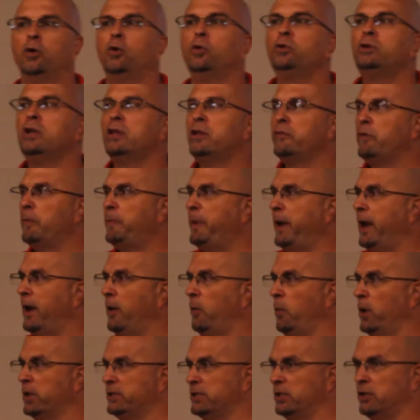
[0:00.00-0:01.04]
who did the
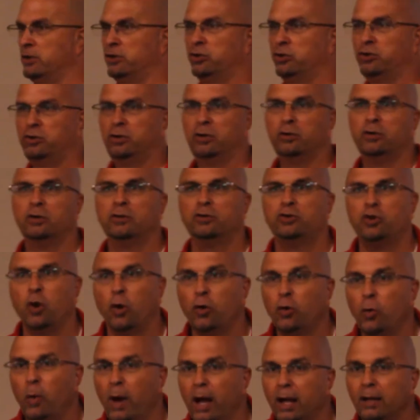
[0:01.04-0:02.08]
repair? Was it
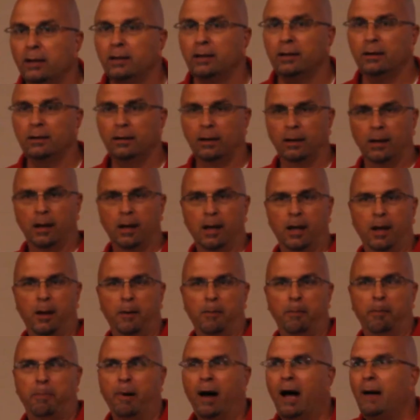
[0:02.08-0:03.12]
Joe the welder,
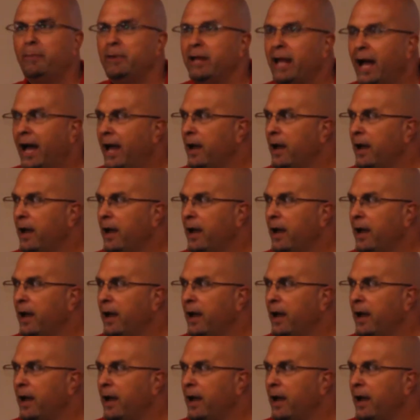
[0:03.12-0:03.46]
Bob the